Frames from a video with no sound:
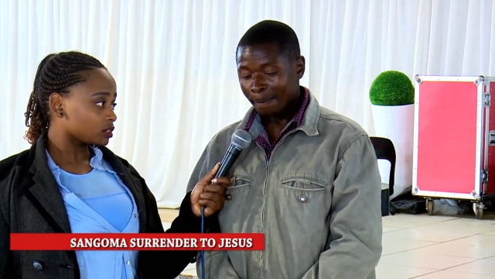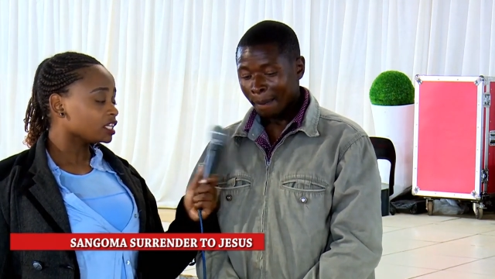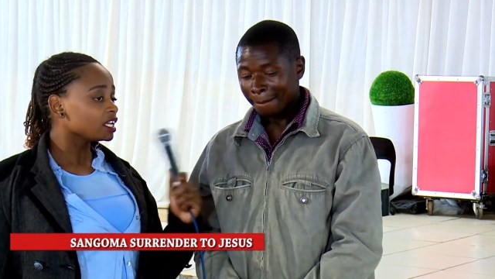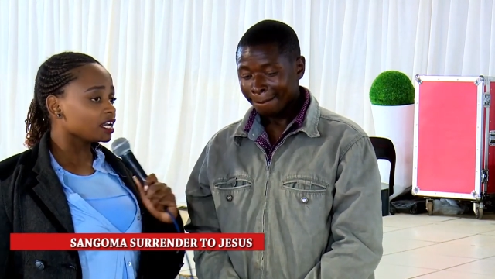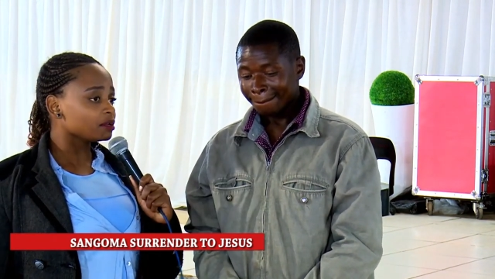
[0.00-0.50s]

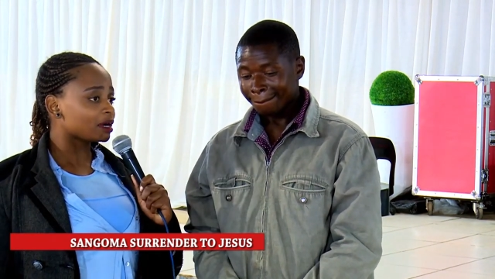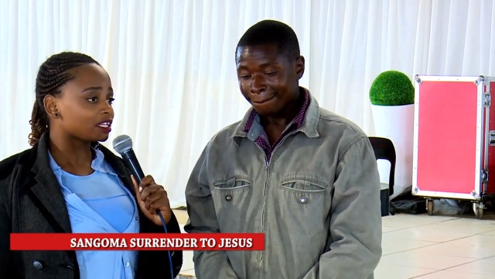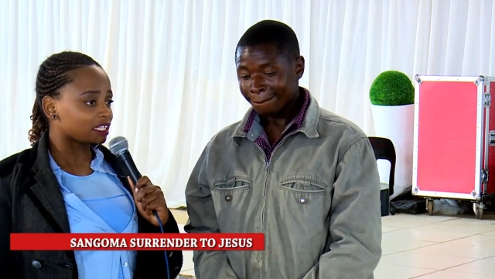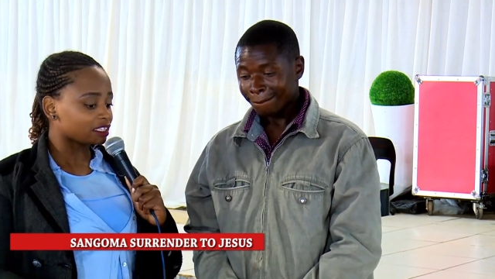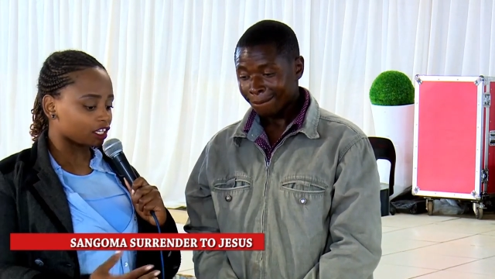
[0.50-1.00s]
Speaker 1: Any
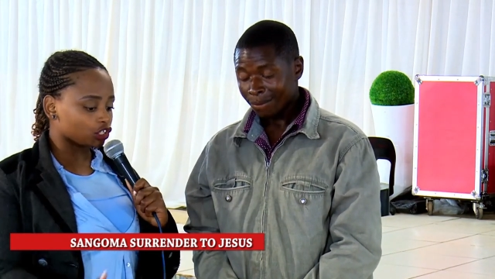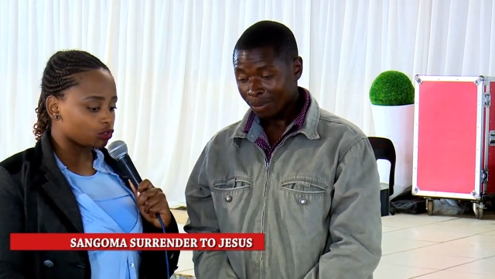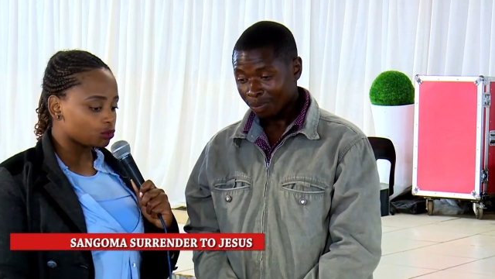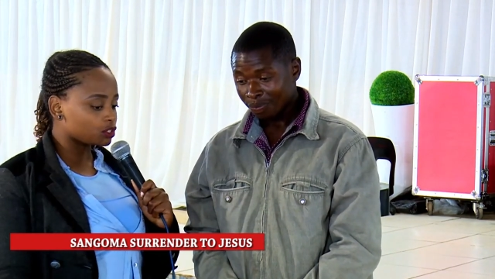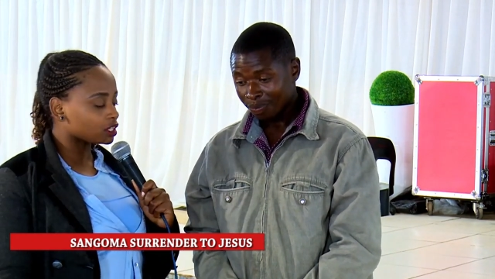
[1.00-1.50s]
animal that they
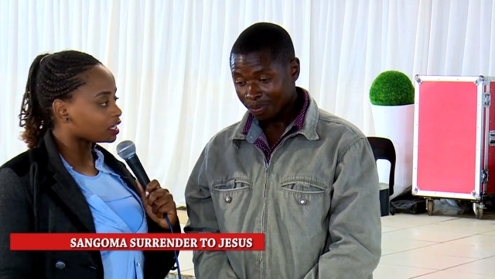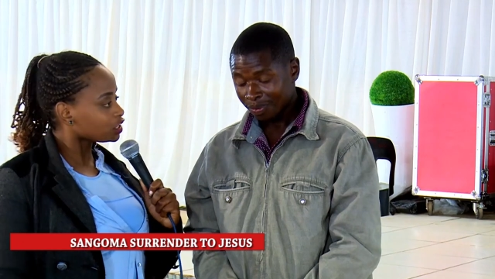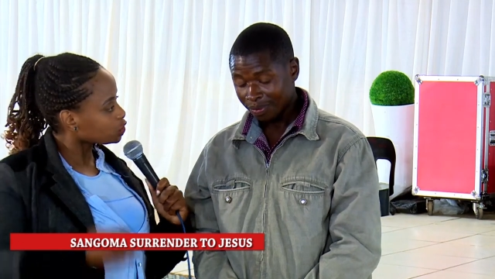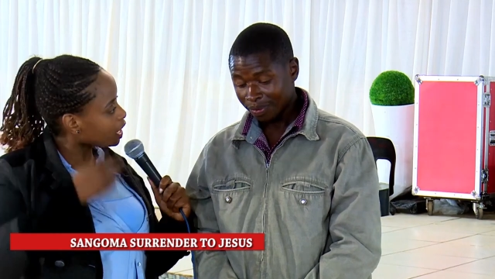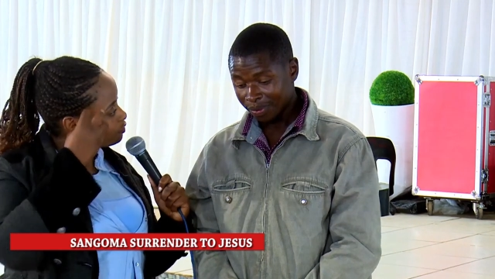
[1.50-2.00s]
use
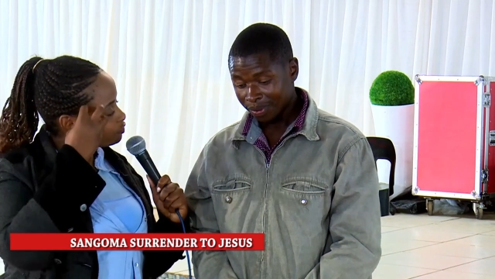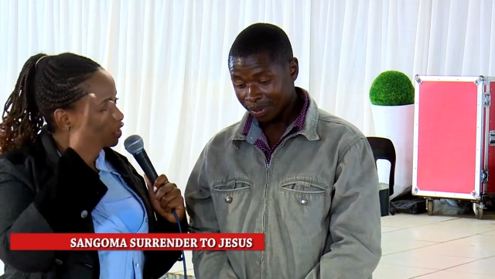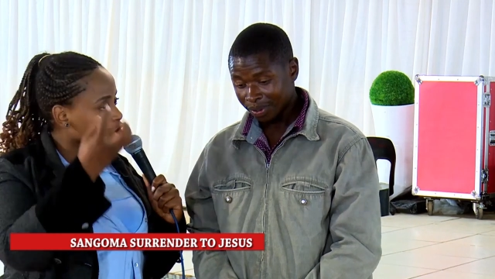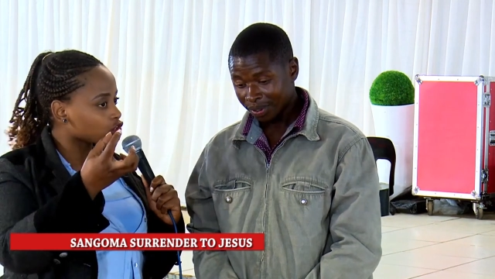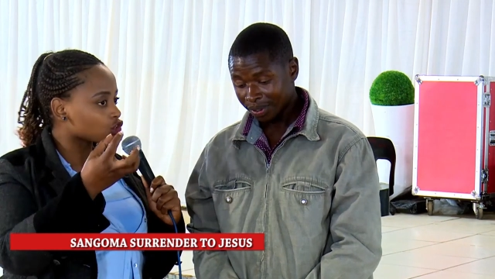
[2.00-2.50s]
that you have
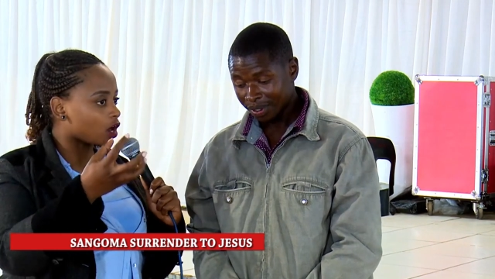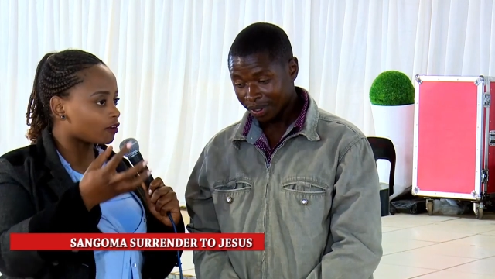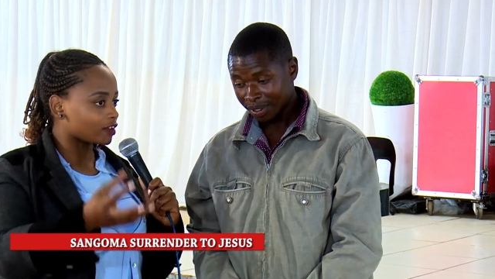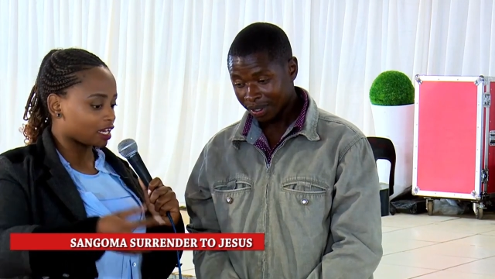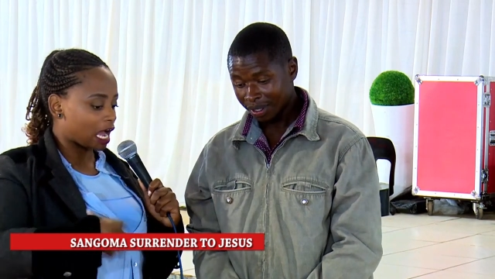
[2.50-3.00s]
knowledge
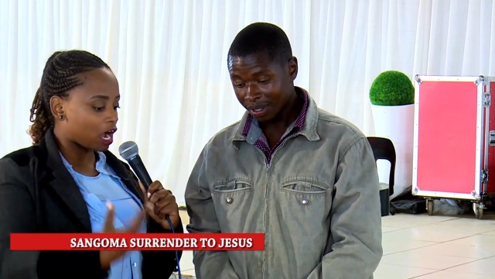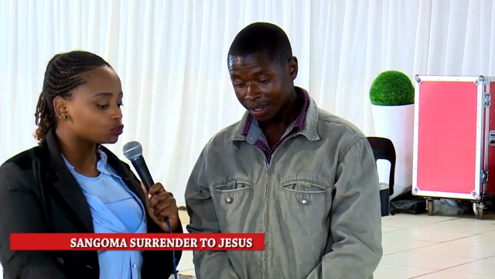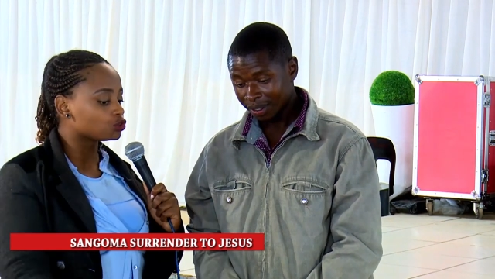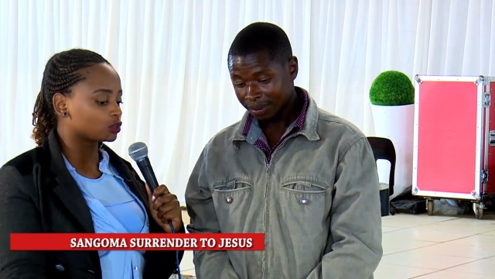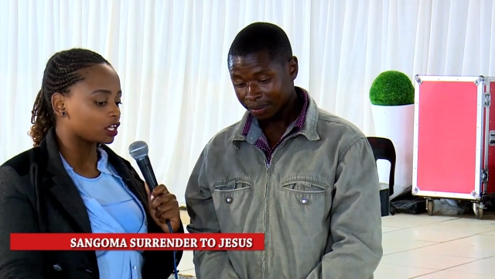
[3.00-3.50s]
of and how
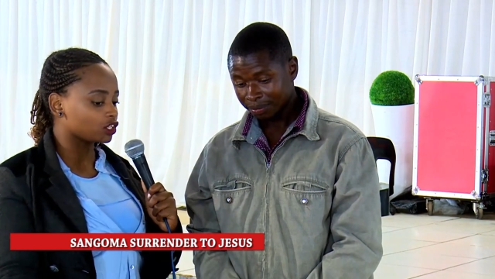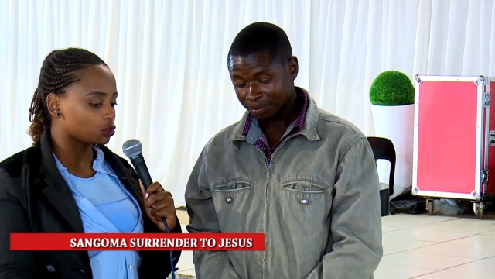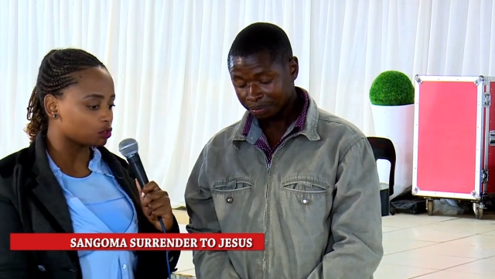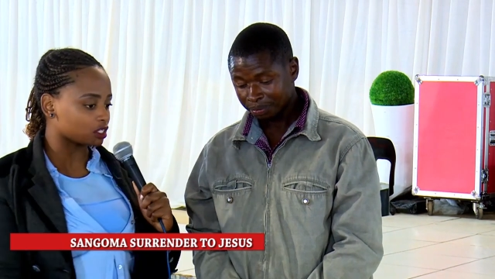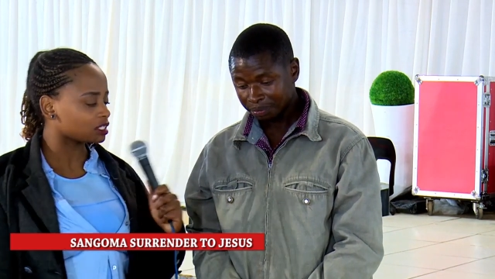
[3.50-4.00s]
do they
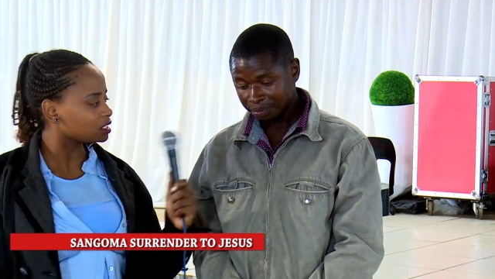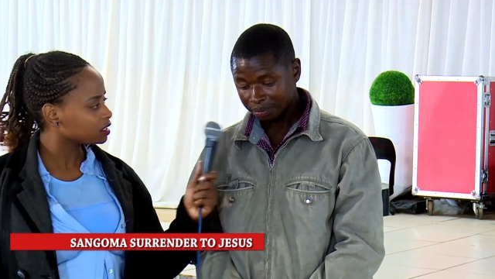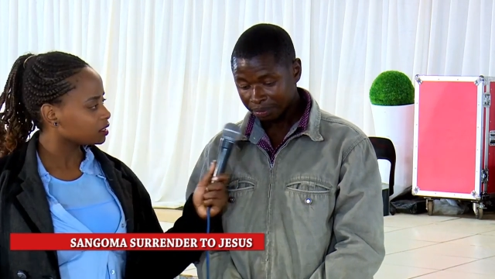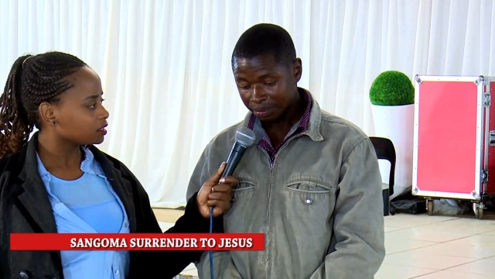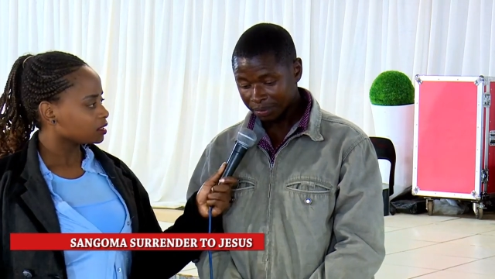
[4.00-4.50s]
use it?
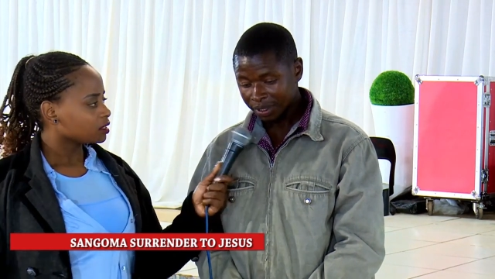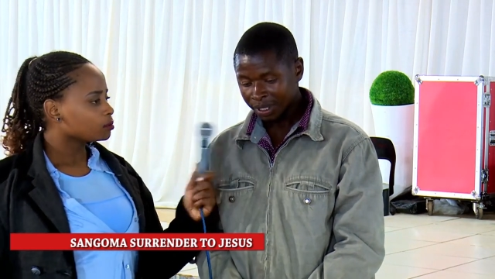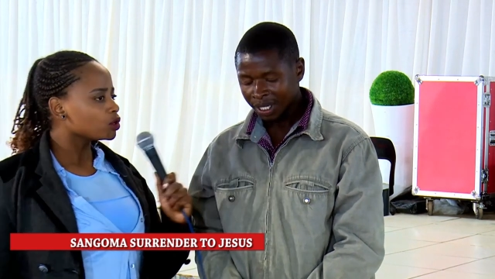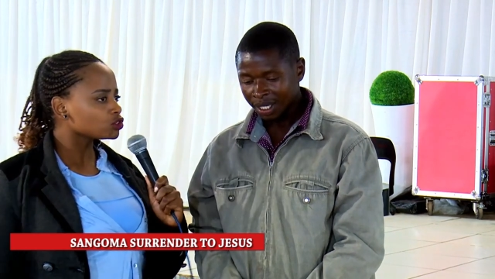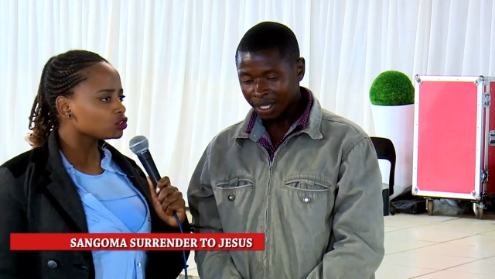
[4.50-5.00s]

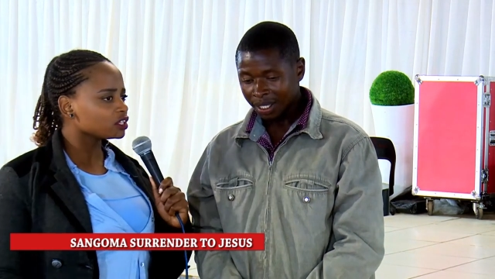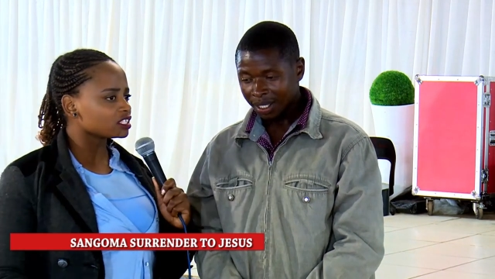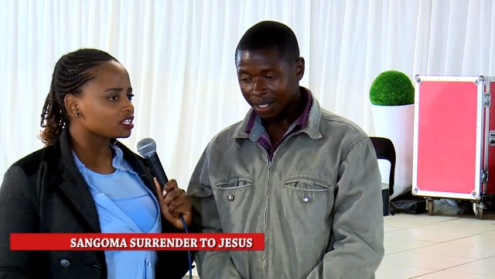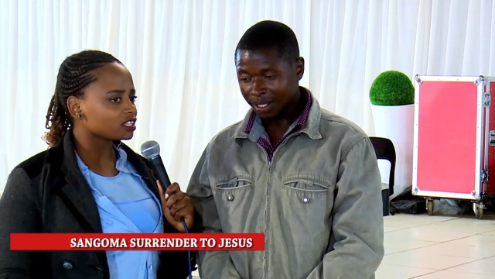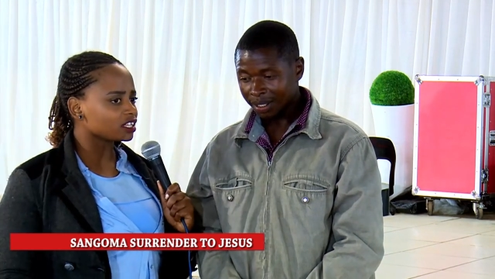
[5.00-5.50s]
Mostly they
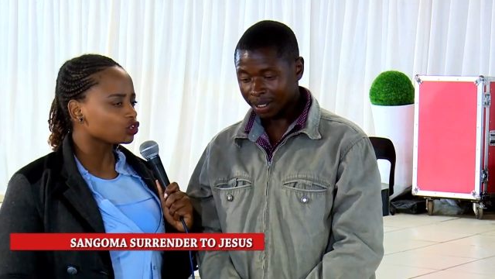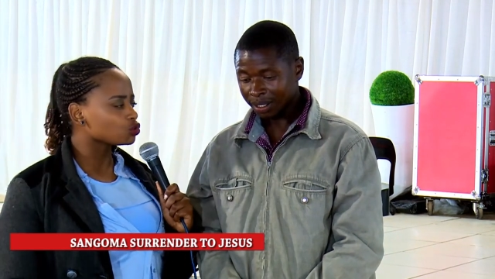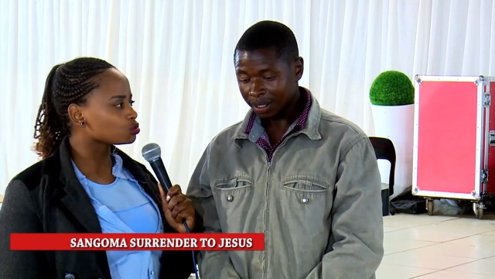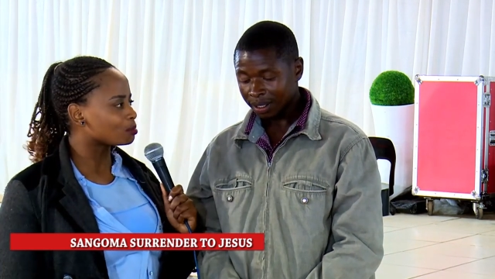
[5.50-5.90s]
say they use